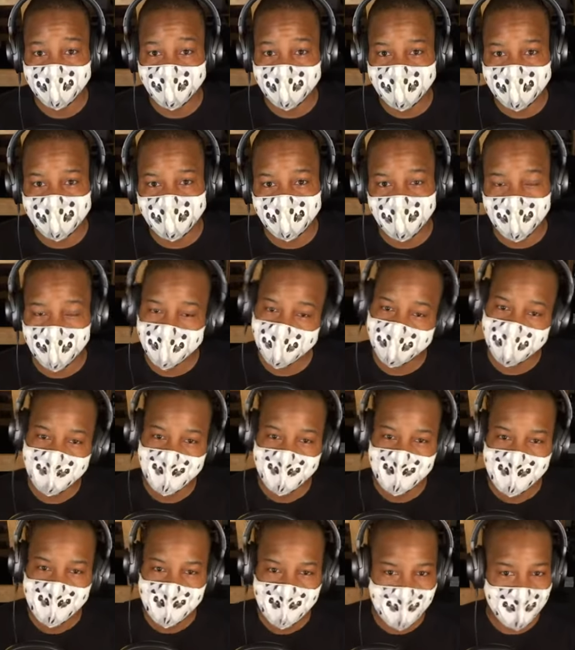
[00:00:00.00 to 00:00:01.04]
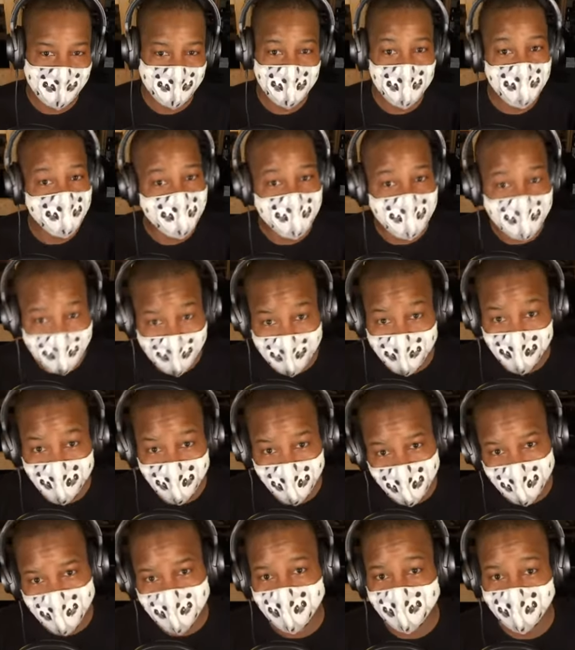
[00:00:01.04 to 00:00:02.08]
This is why I don't like
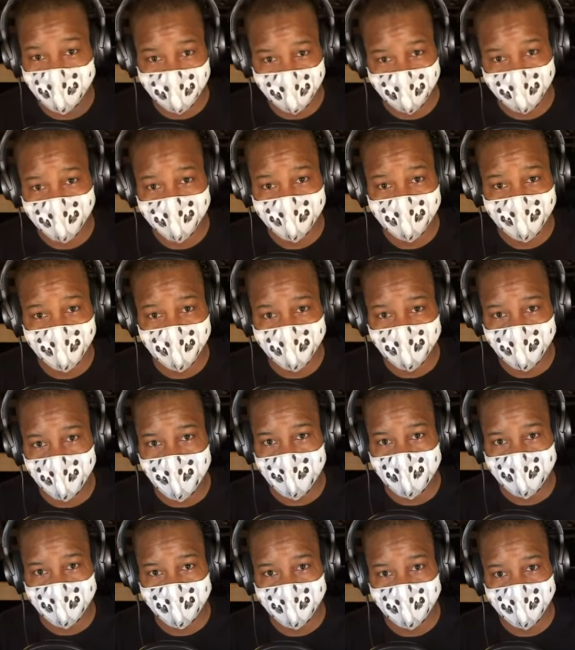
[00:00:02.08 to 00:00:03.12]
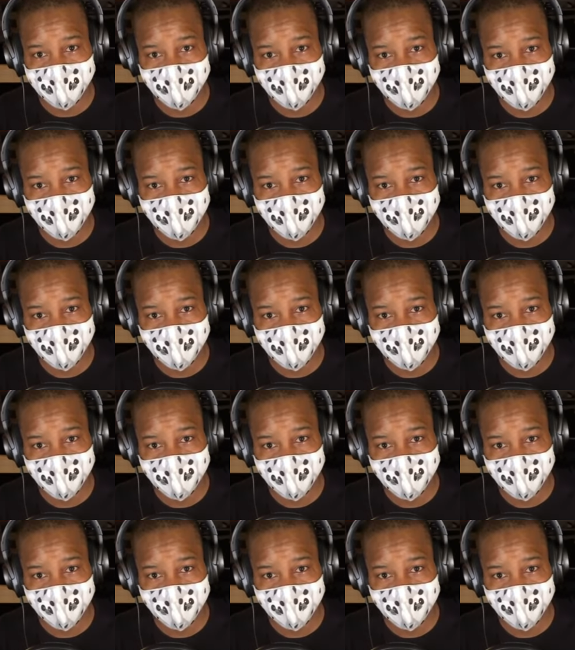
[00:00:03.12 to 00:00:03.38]
working sometimes